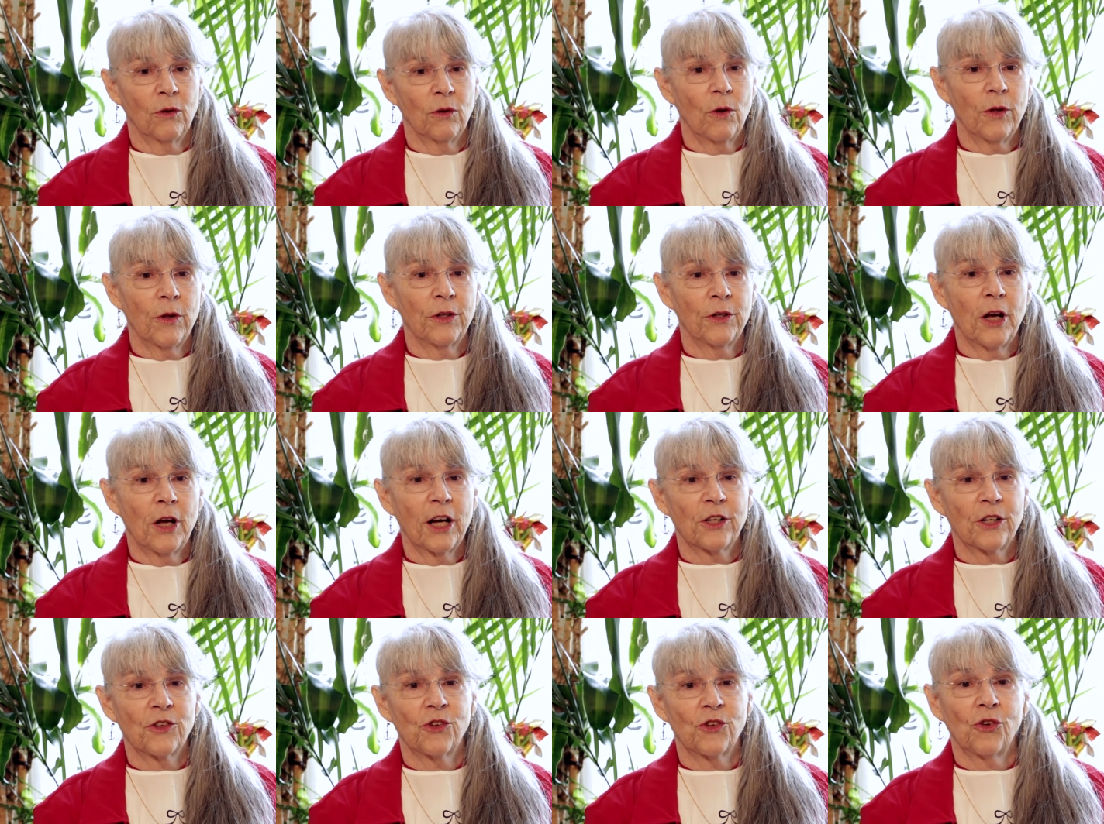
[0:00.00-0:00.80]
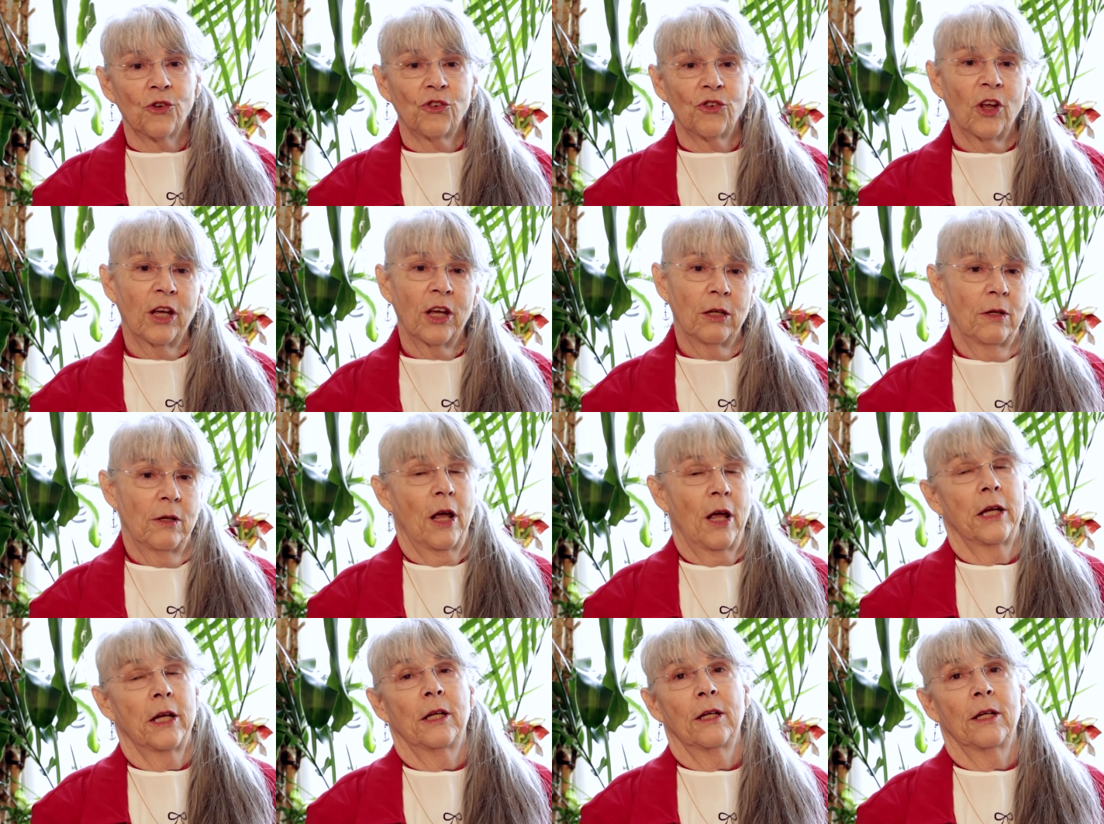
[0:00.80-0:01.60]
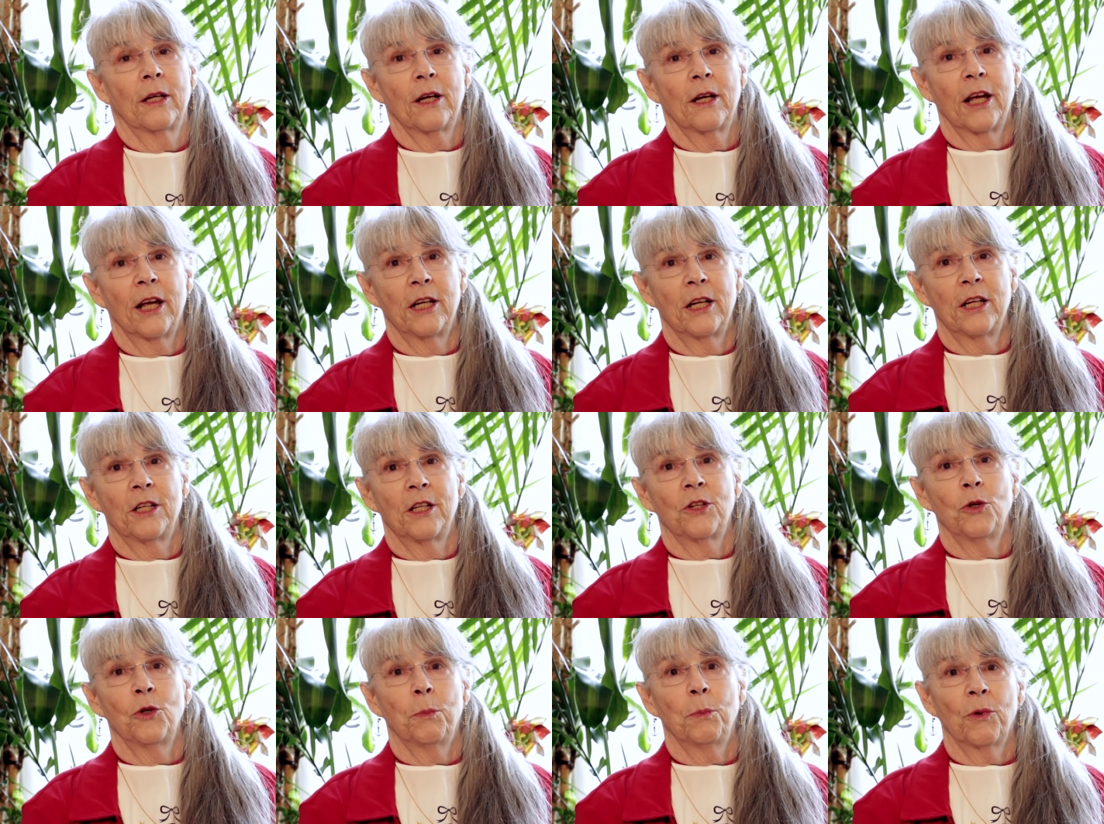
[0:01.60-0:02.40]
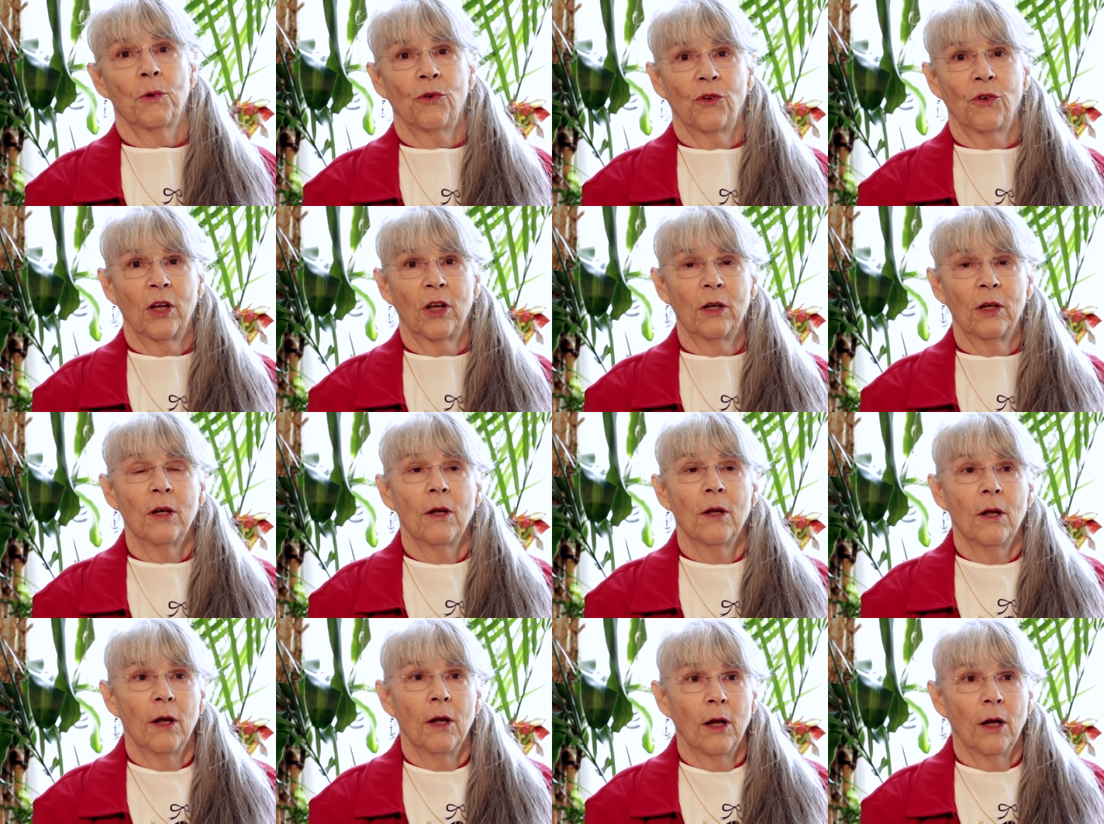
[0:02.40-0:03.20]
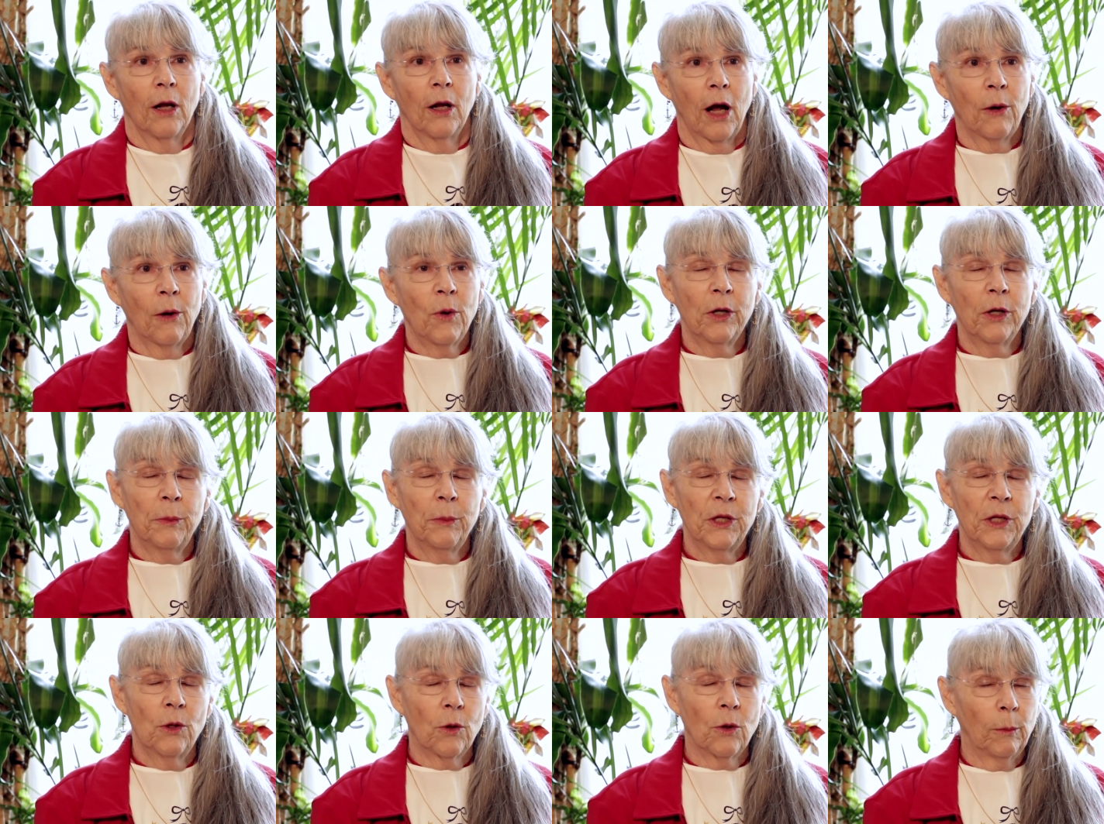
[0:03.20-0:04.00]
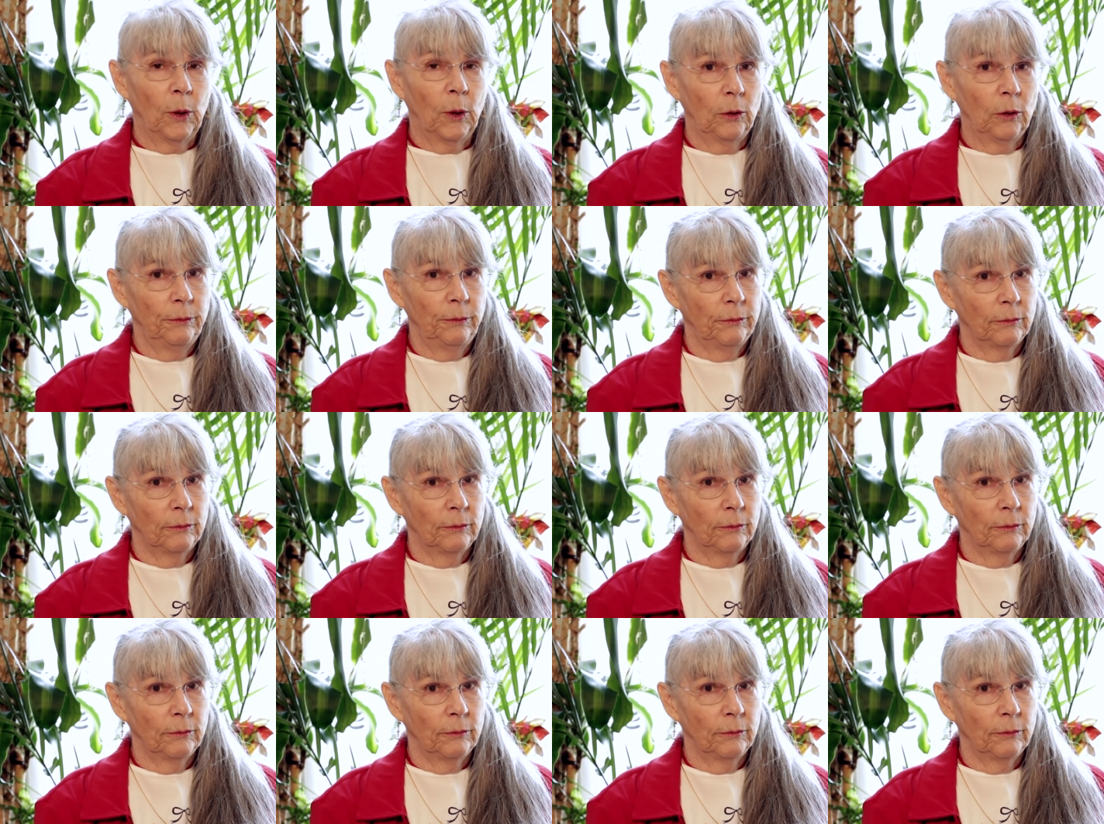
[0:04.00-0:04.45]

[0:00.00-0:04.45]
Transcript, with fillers: All the doctors will say ninety to ninety-two percent. I want to be normal.